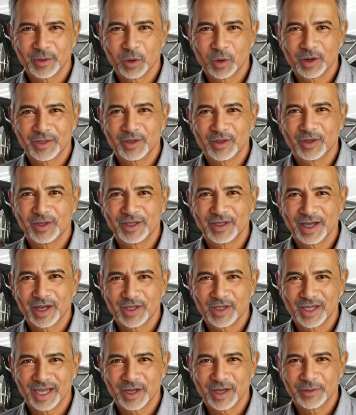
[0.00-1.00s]
Whether you're
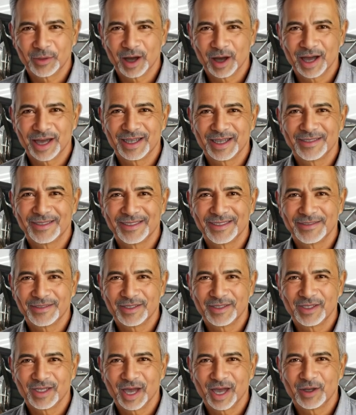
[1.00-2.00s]
launching a product,
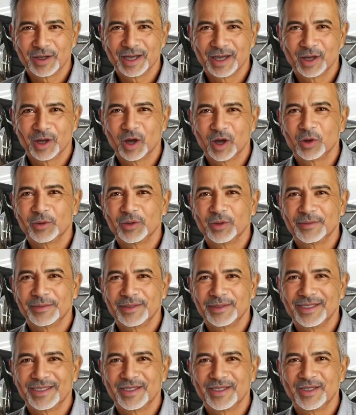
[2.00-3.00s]
sharing a corporate
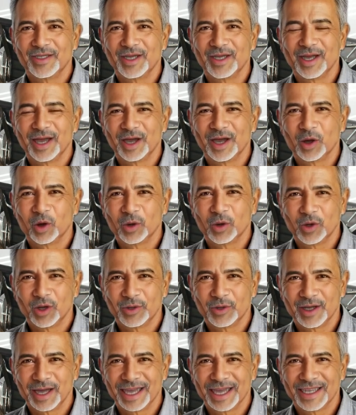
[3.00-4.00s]
message, or
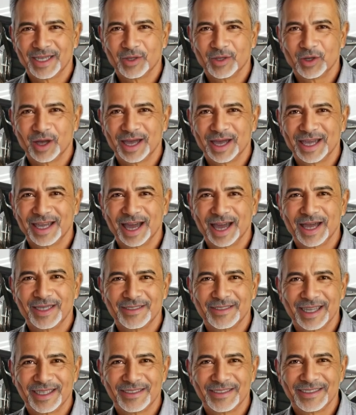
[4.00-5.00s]
creating training
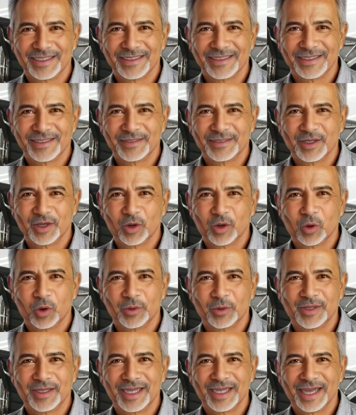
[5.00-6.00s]
content, you'll
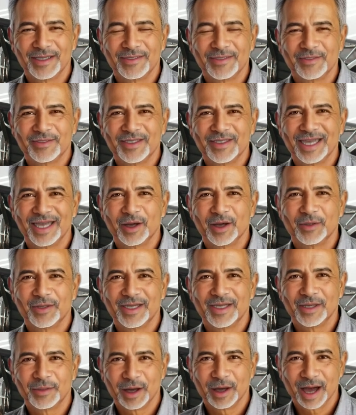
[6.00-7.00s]
receive a video
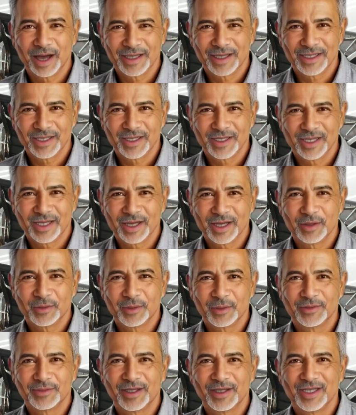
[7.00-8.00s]
that's polished,
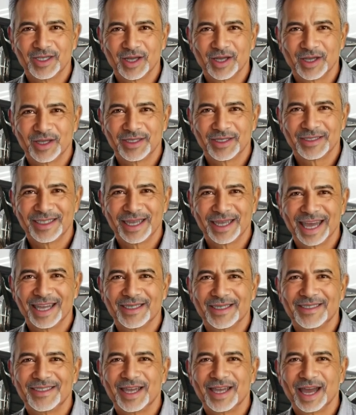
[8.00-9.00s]
professional,
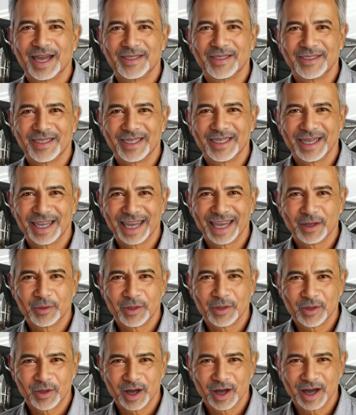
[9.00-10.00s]
and designed to connect
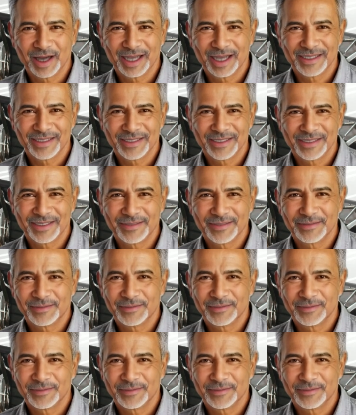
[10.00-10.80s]
with your audience.